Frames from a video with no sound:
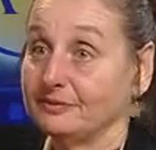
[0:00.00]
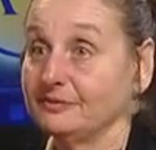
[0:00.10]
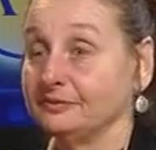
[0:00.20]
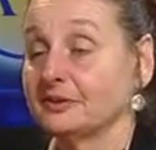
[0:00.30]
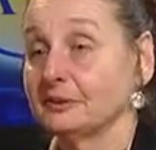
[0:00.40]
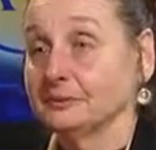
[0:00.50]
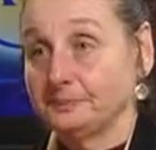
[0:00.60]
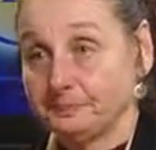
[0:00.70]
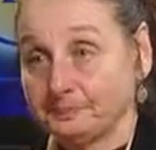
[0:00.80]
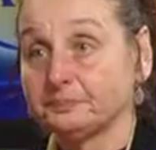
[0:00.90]
Well, thank you
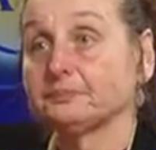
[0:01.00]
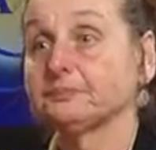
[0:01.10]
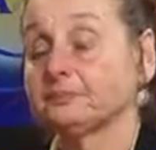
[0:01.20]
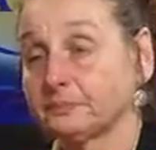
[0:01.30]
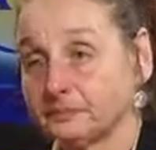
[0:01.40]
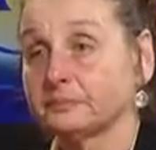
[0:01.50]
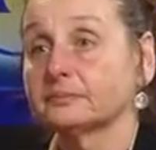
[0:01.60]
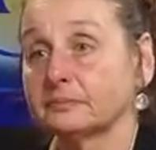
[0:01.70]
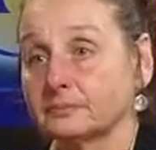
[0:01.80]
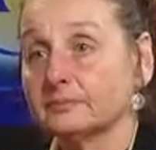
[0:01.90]
so much for coming in. We
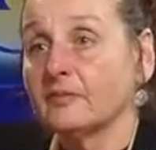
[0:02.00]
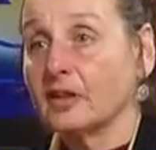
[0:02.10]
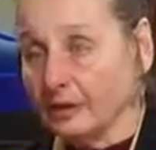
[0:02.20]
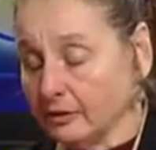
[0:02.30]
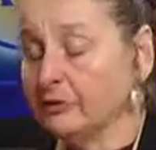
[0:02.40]
appreciate your time.